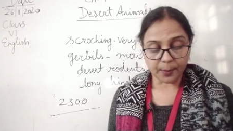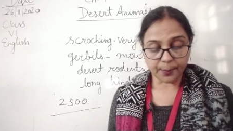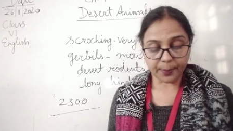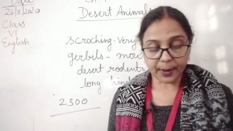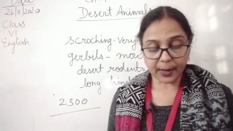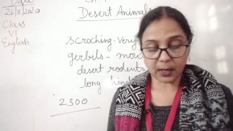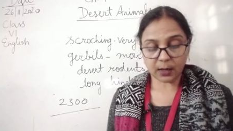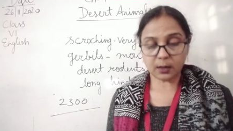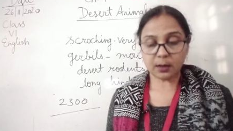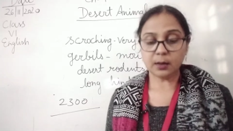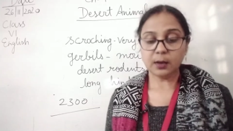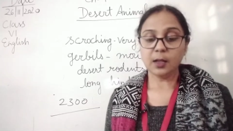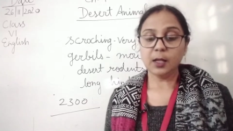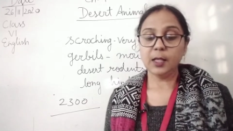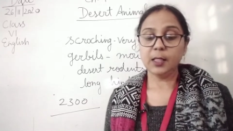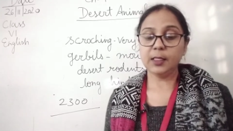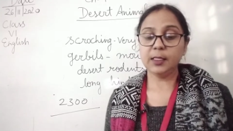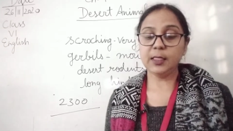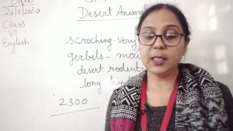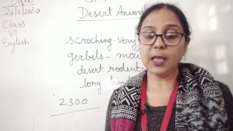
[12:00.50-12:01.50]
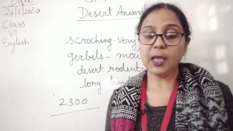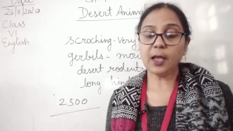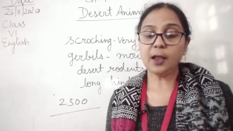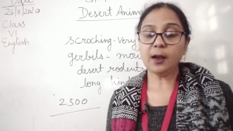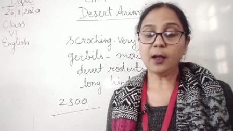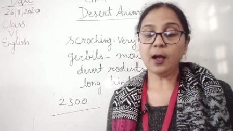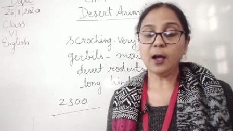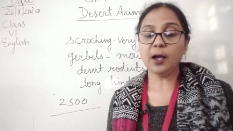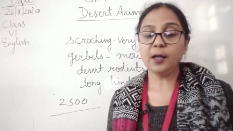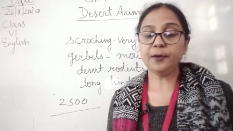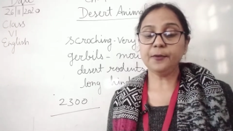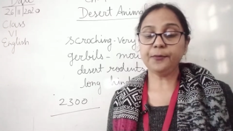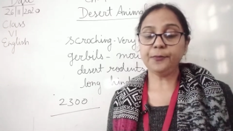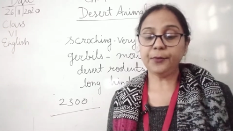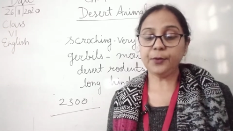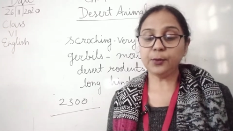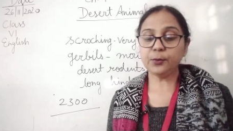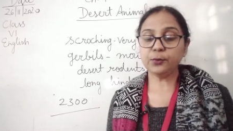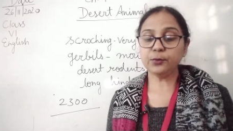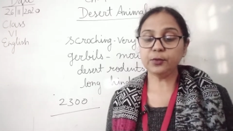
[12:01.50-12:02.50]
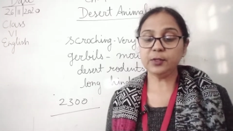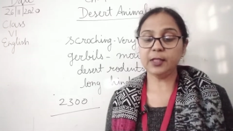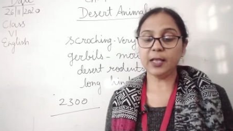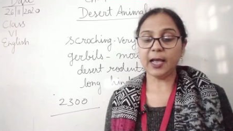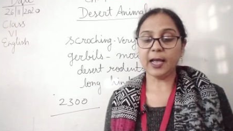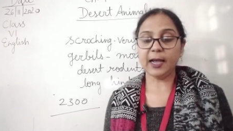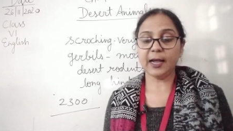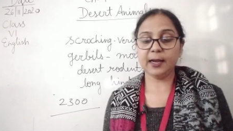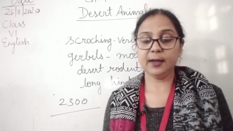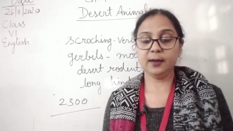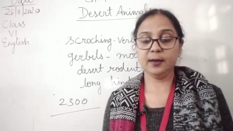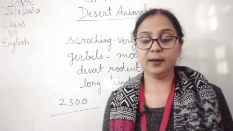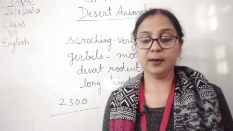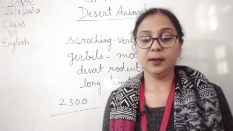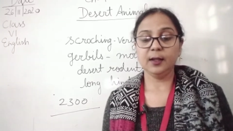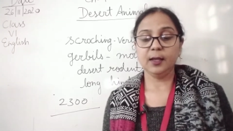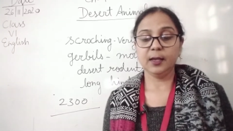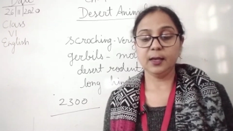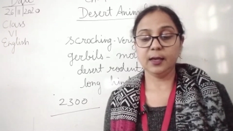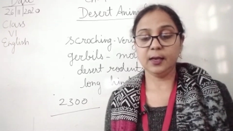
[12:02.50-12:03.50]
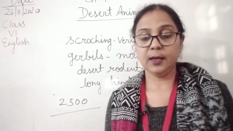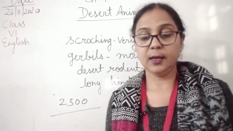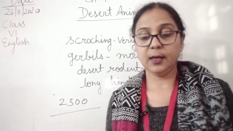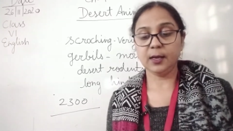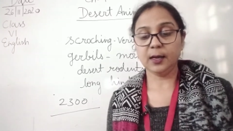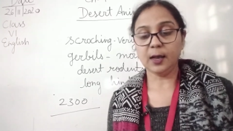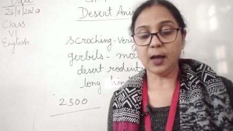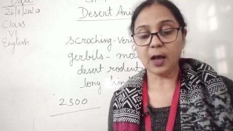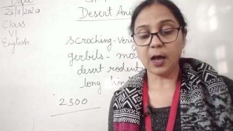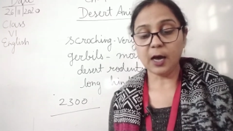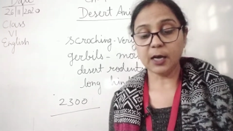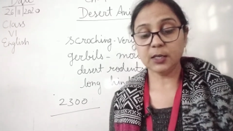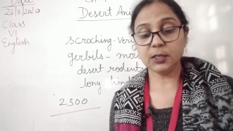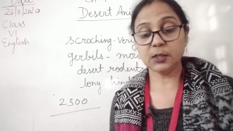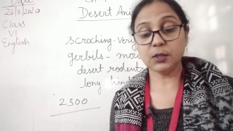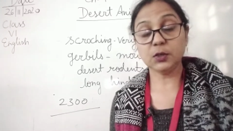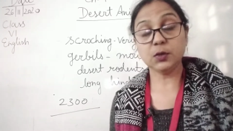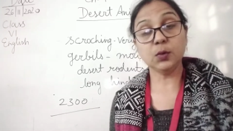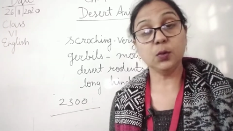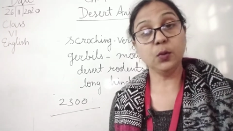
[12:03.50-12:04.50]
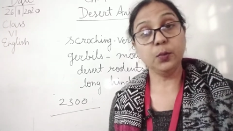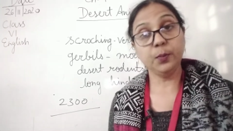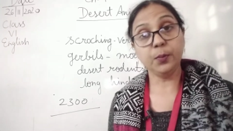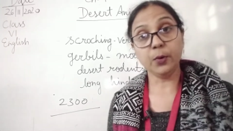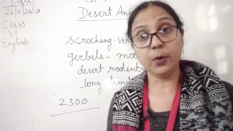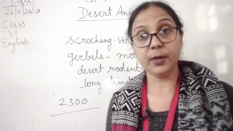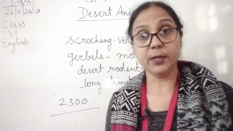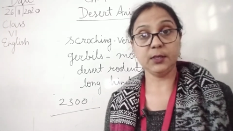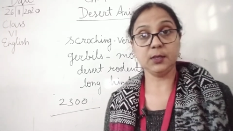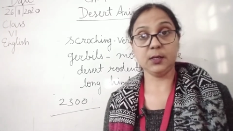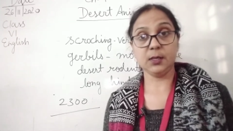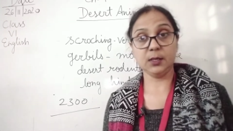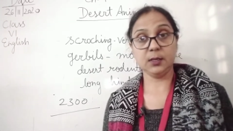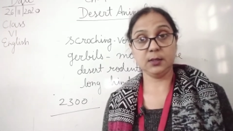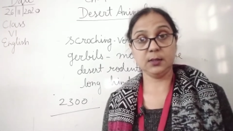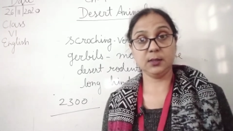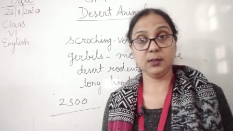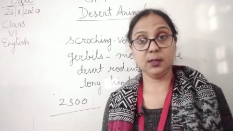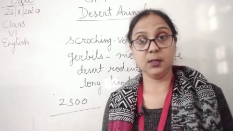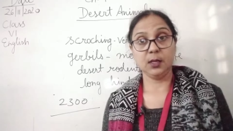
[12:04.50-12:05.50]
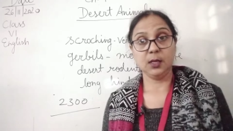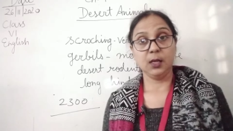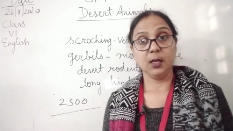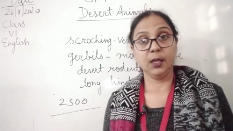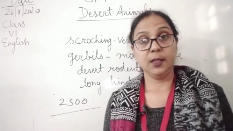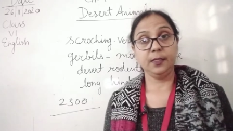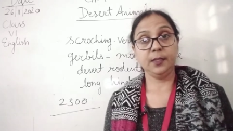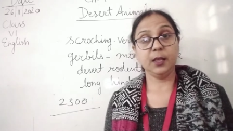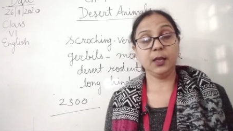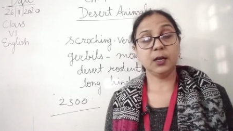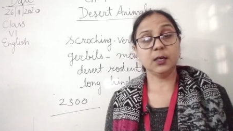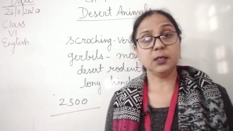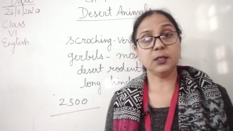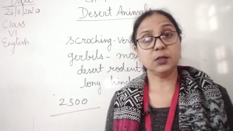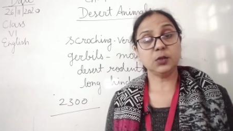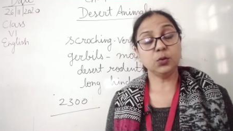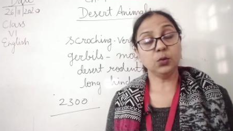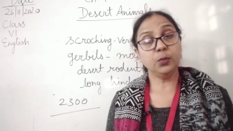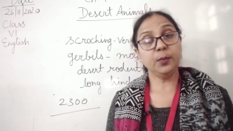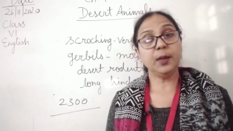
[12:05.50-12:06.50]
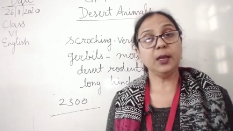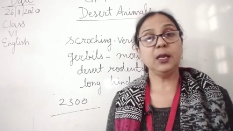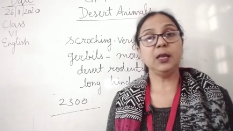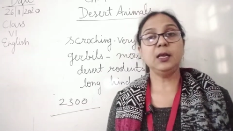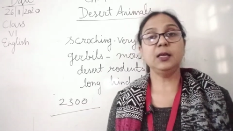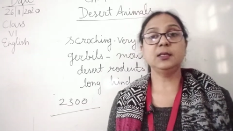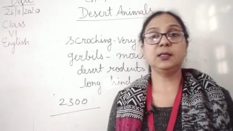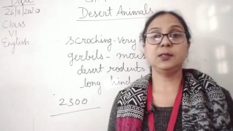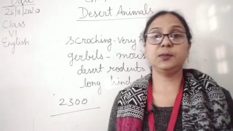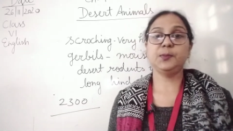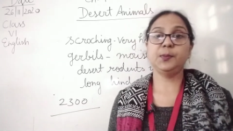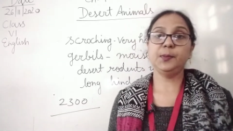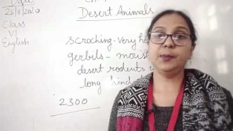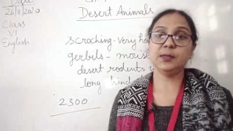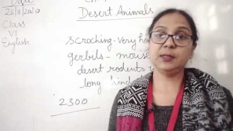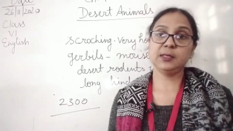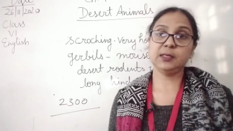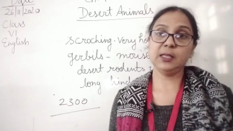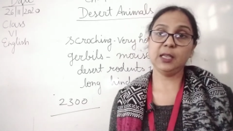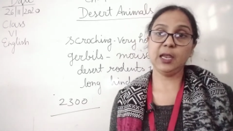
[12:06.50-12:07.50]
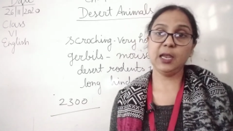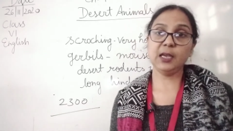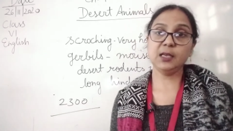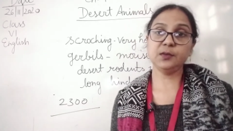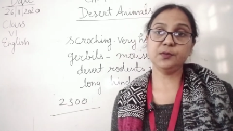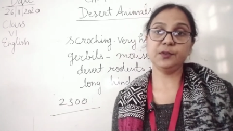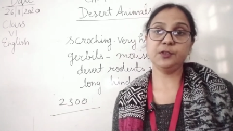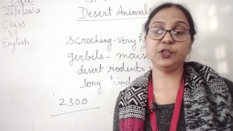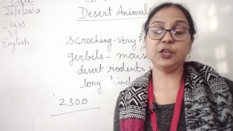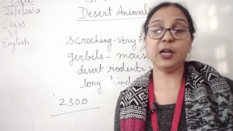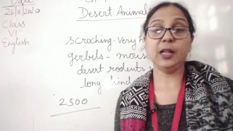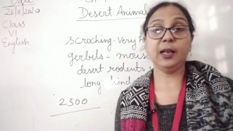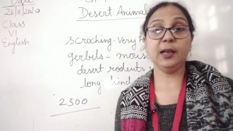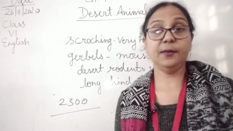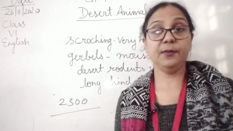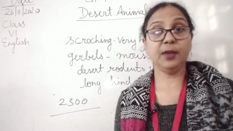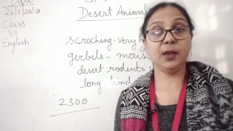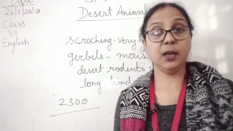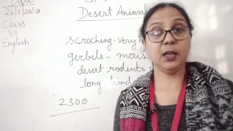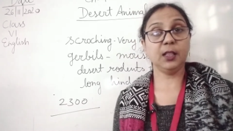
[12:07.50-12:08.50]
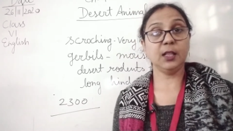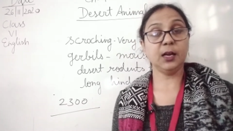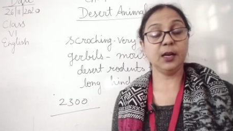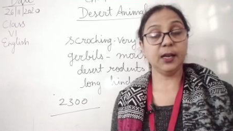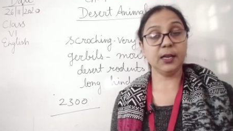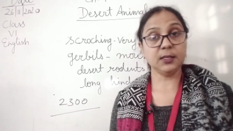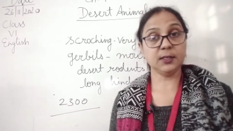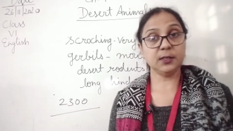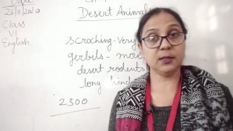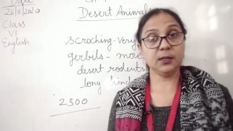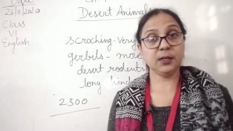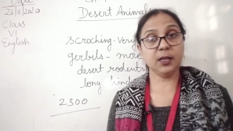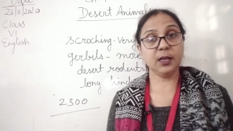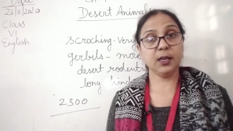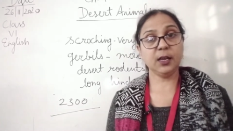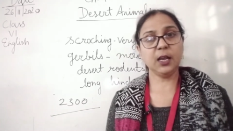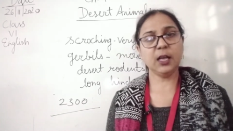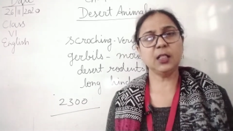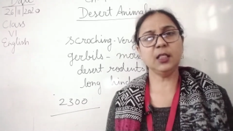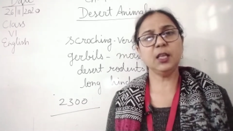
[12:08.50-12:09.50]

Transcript: But there are few that are so poisonous. There are so many snakes which are living in the desert area.